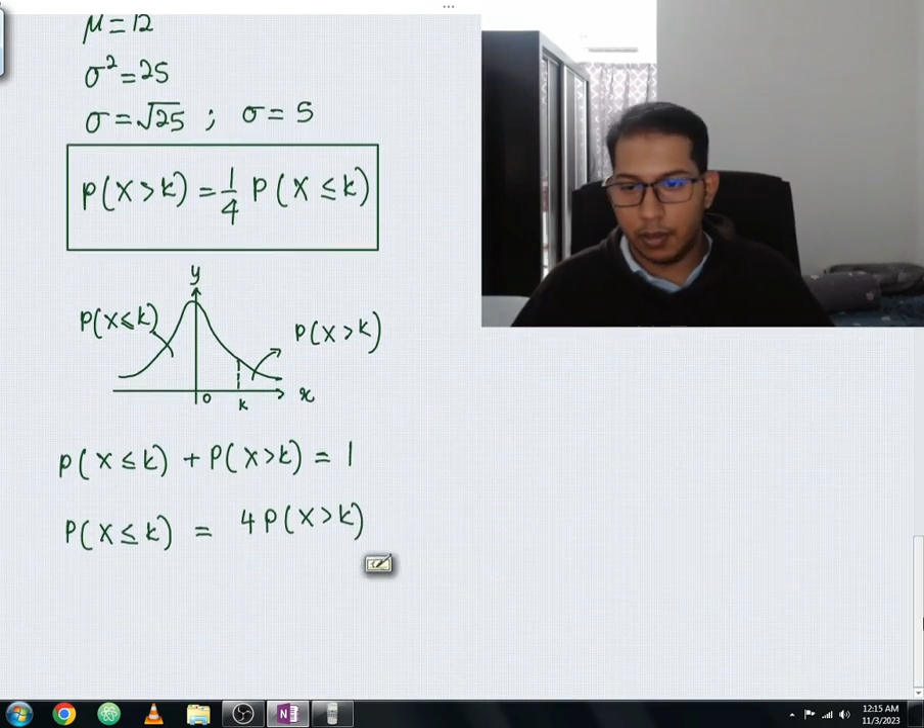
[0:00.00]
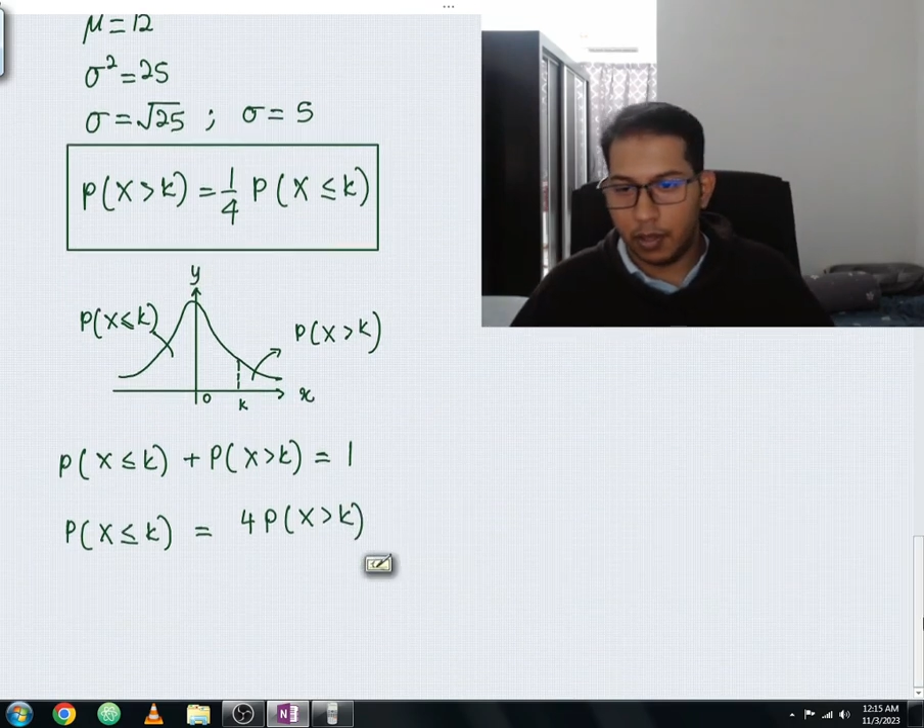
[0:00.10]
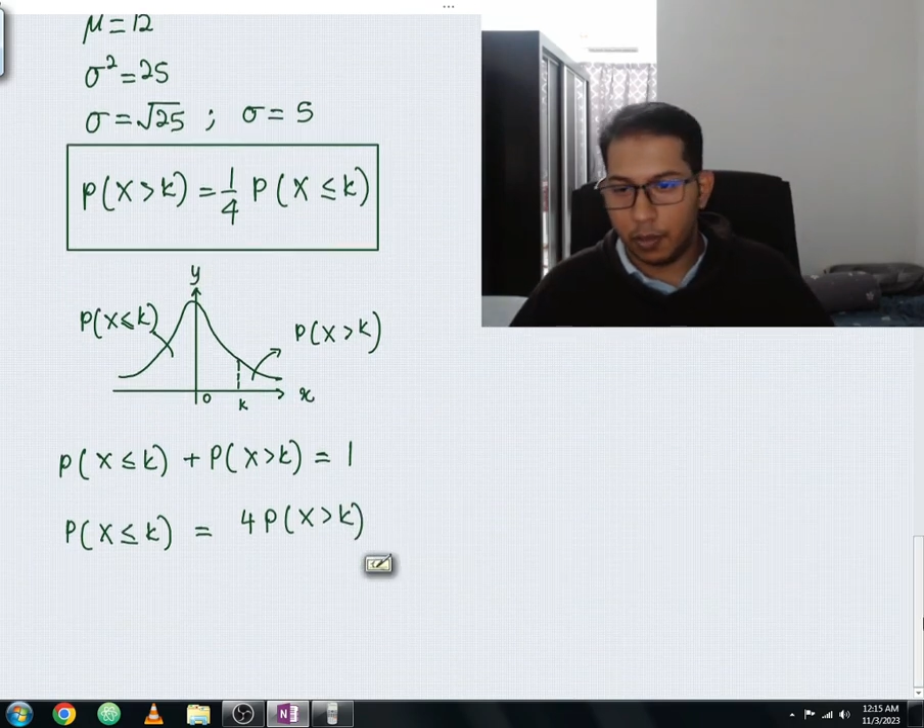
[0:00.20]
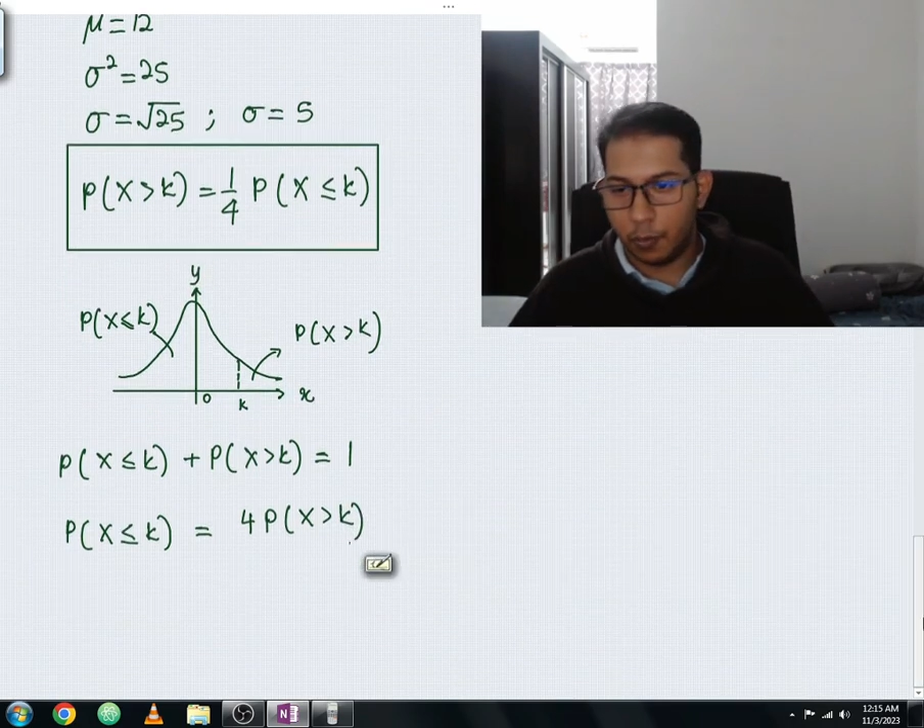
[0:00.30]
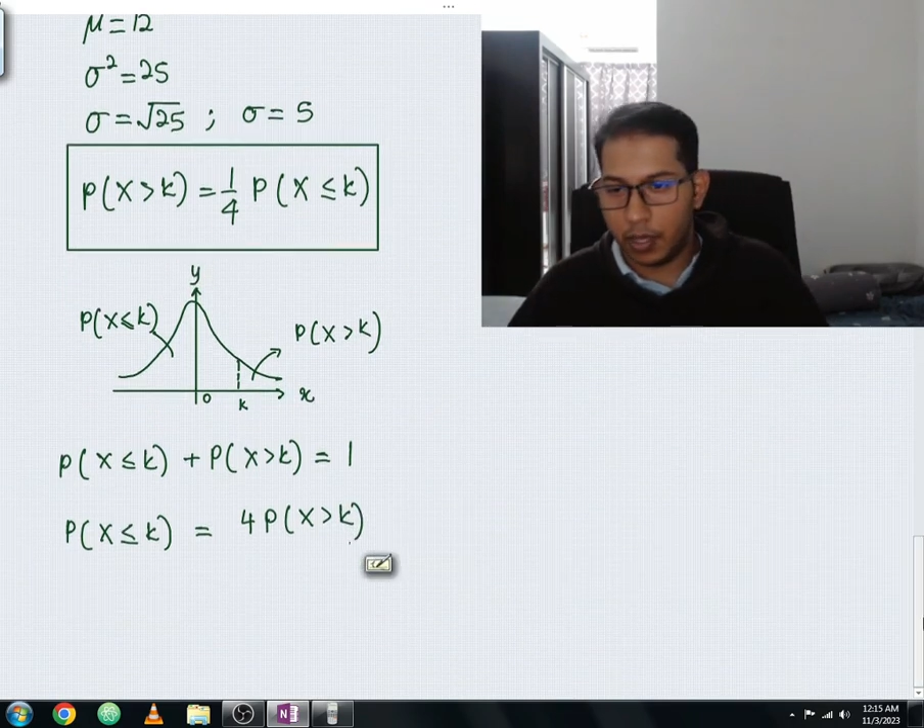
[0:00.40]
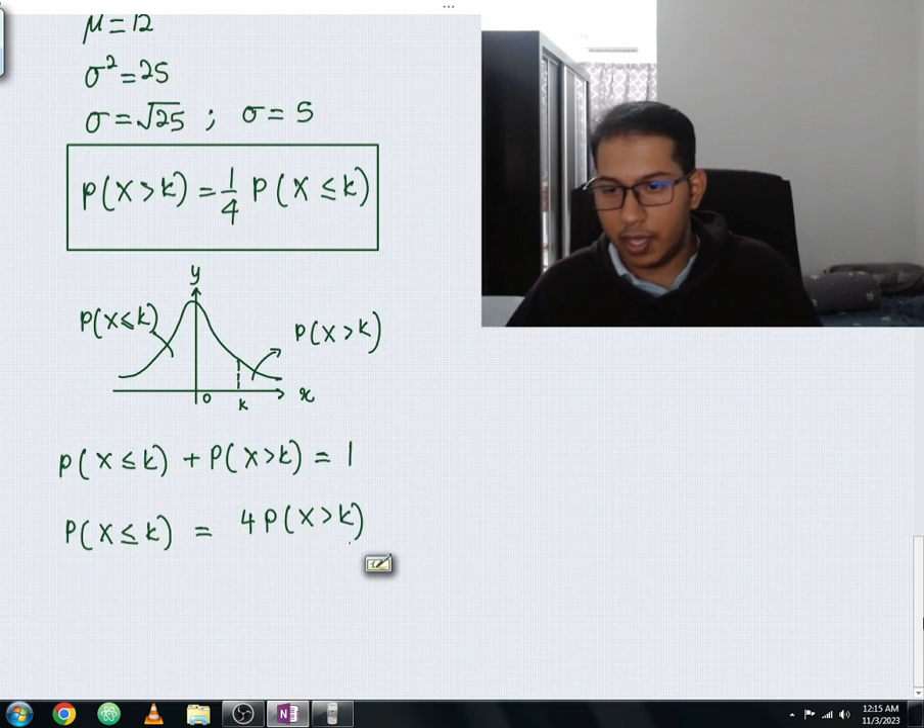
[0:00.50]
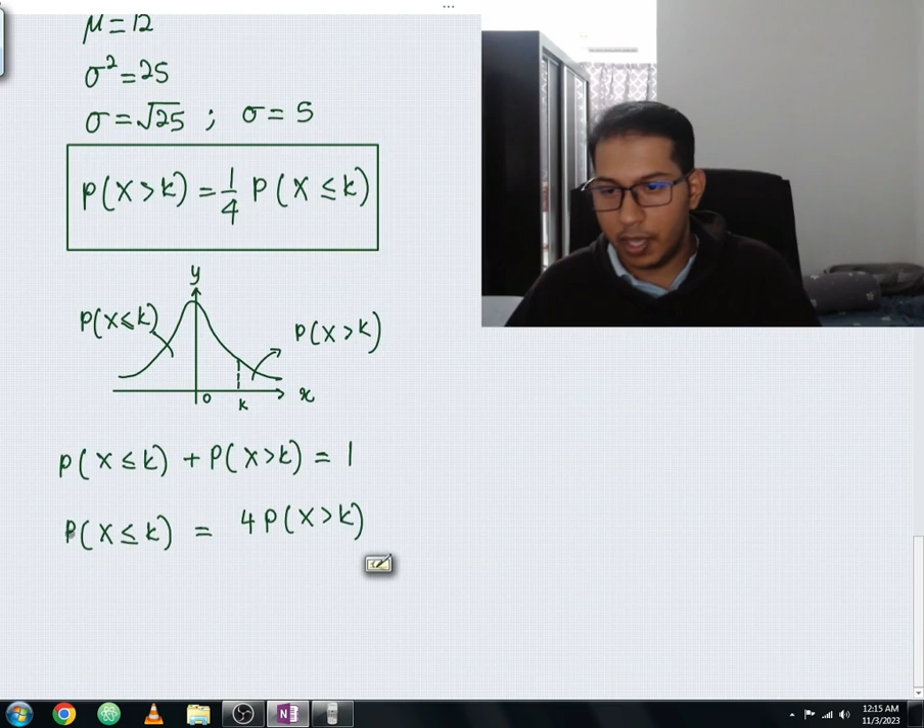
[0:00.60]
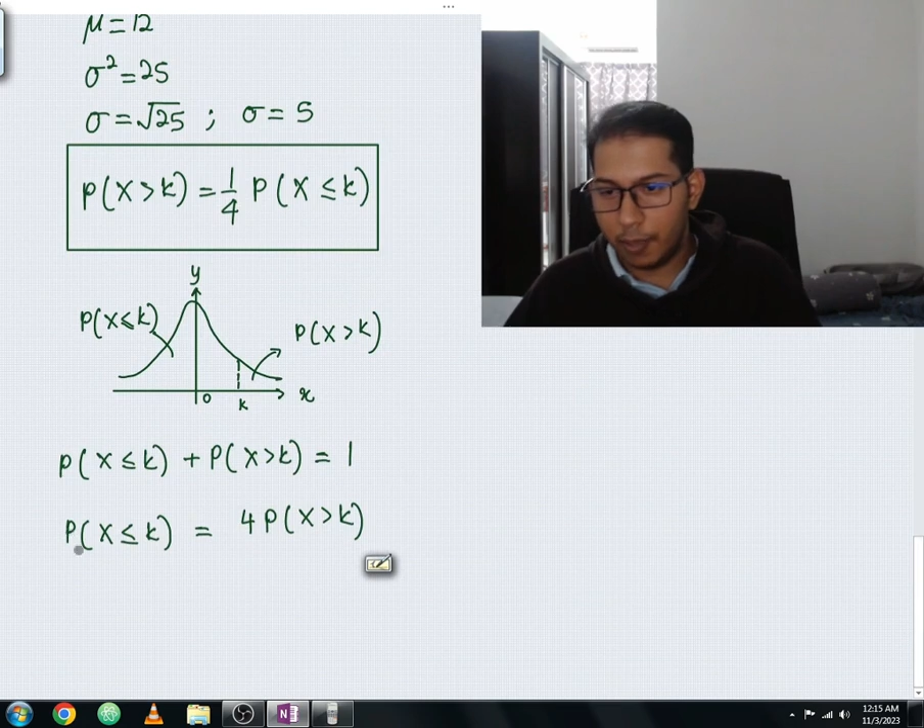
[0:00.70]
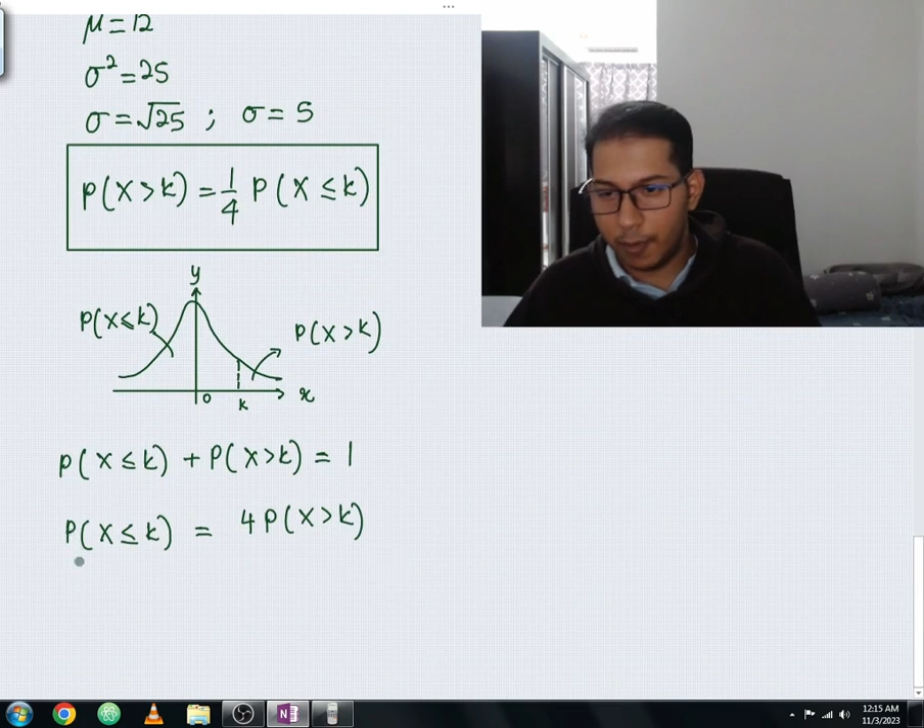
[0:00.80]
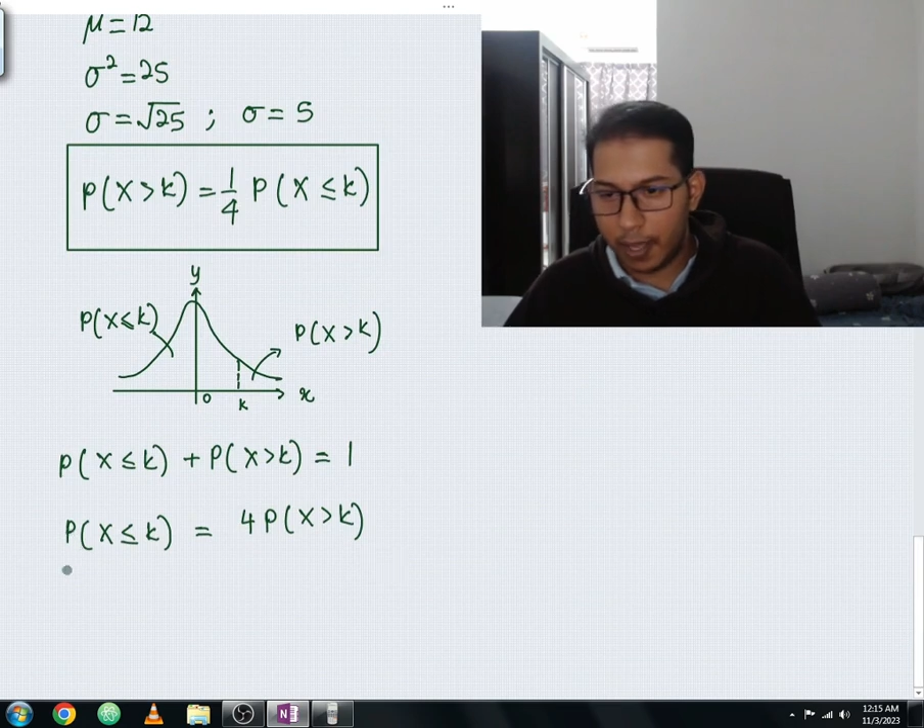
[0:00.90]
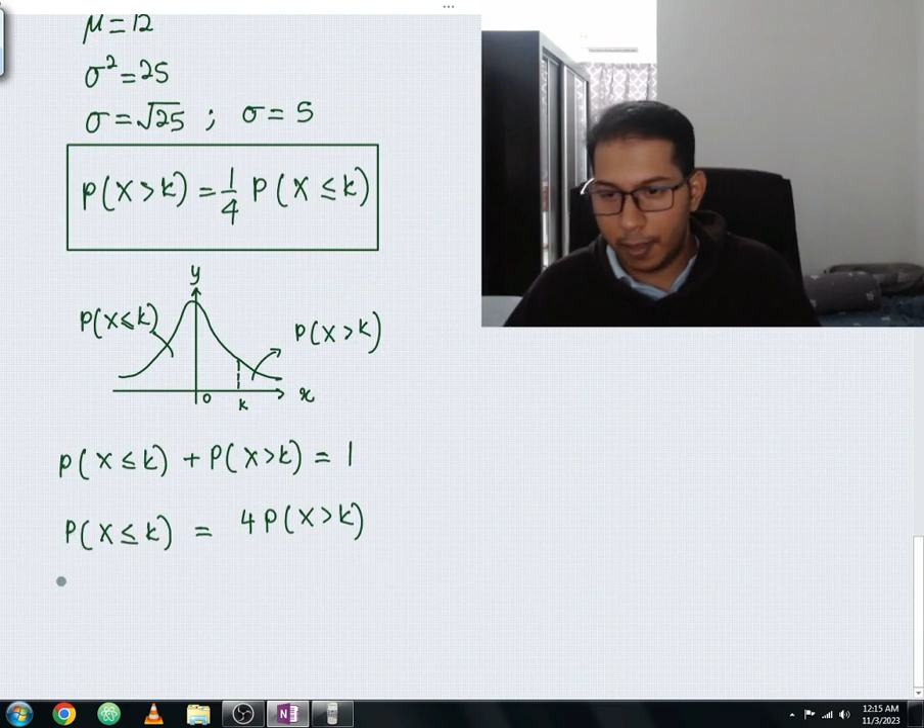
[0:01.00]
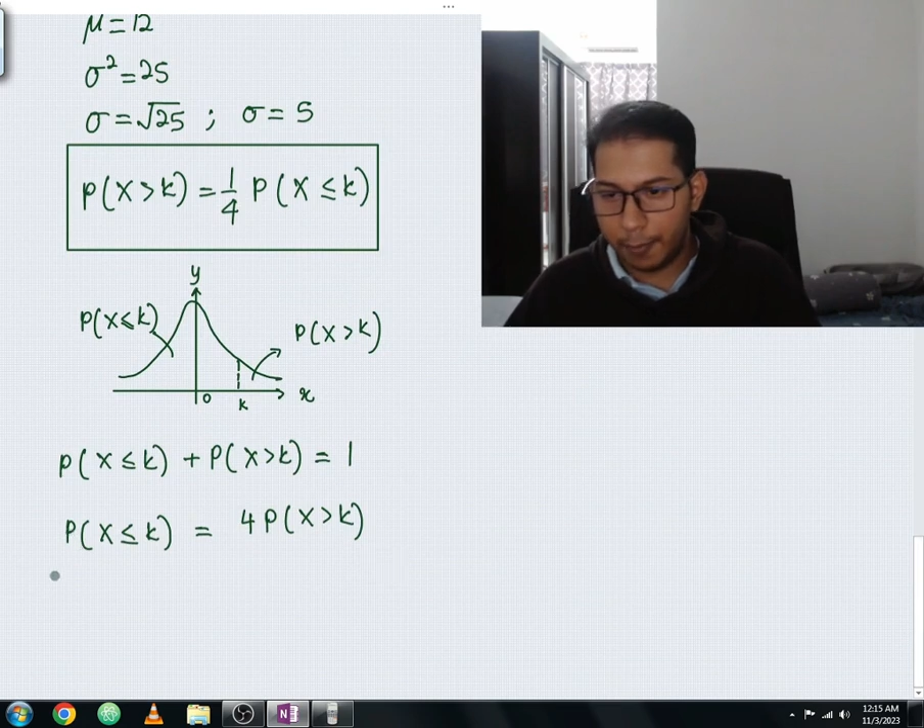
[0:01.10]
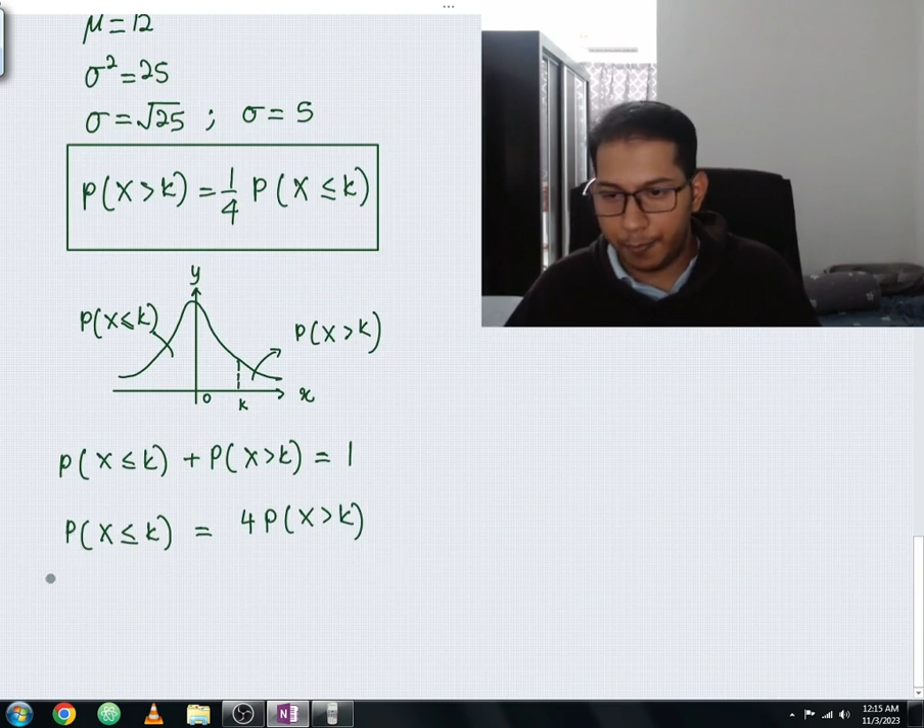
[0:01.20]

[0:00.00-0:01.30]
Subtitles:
working where